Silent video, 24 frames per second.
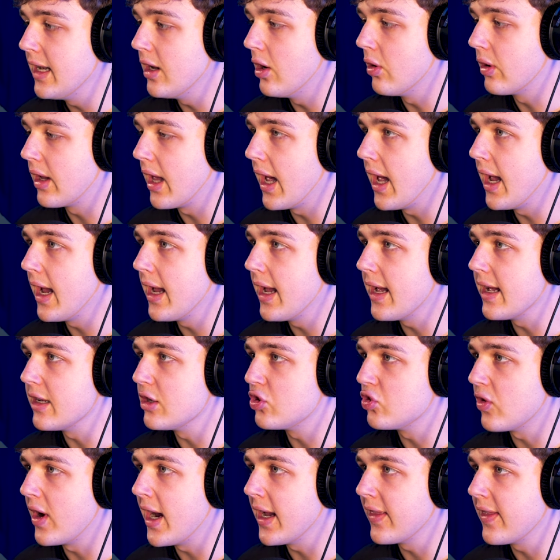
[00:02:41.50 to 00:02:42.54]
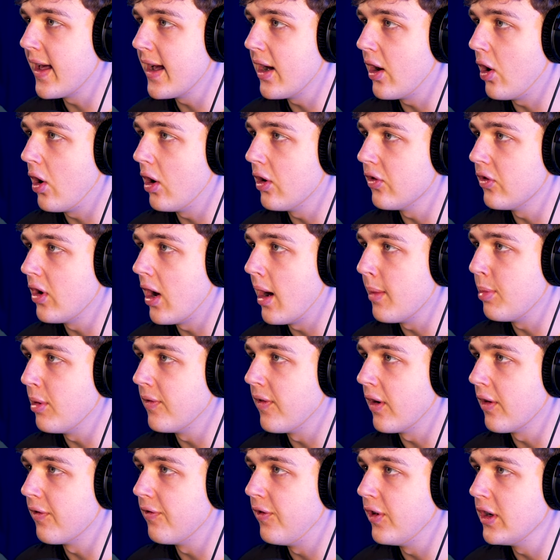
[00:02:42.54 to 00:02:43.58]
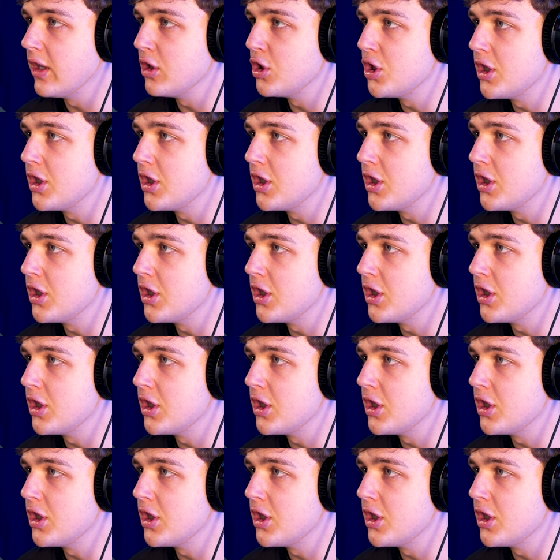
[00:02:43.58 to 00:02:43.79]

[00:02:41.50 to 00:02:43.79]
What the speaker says: OK, and drag that on top of our footage